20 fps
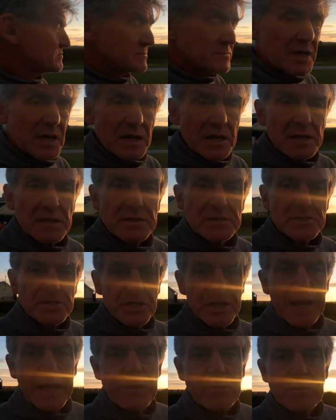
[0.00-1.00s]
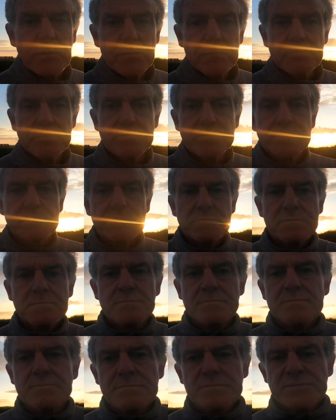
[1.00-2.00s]
yeah, chill out.
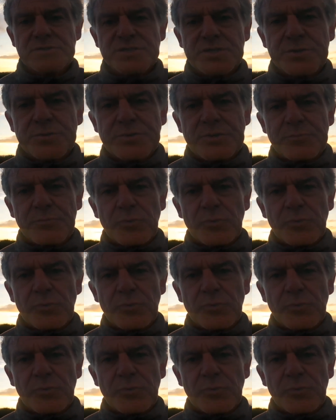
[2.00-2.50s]
See you in the